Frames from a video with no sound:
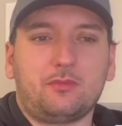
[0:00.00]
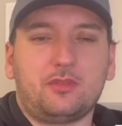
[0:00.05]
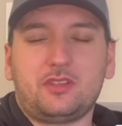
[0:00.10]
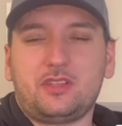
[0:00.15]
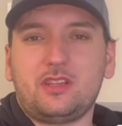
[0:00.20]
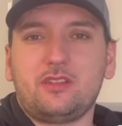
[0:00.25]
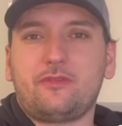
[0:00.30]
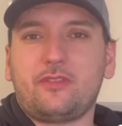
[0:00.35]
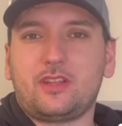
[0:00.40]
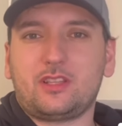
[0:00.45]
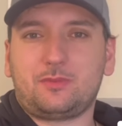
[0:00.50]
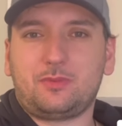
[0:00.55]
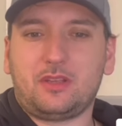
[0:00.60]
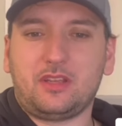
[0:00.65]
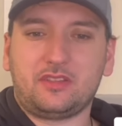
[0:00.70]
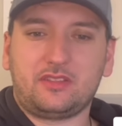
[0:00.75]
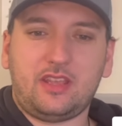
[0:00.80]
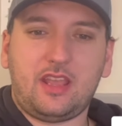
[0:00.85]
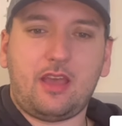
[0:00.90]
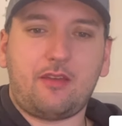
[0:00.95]
but defense
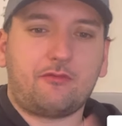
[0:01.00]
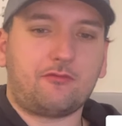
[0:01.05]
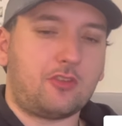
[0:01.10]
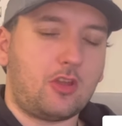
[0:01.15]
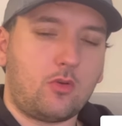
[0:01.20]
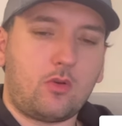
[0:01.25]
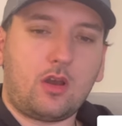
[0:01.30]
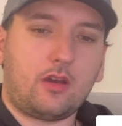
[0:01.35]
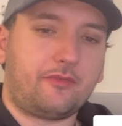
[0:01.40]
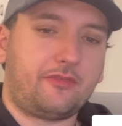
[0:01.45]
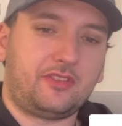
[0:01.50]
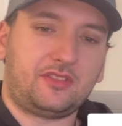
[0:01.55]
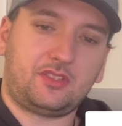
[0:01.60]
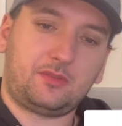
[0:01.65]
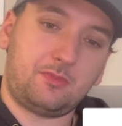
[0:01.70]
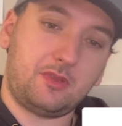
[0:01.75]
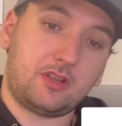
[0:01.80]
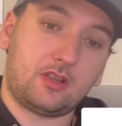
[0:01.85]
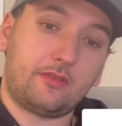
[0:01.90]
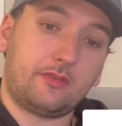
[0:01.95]
because they have no offense to
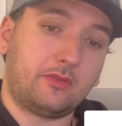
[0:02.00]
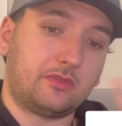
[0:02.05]
speak of.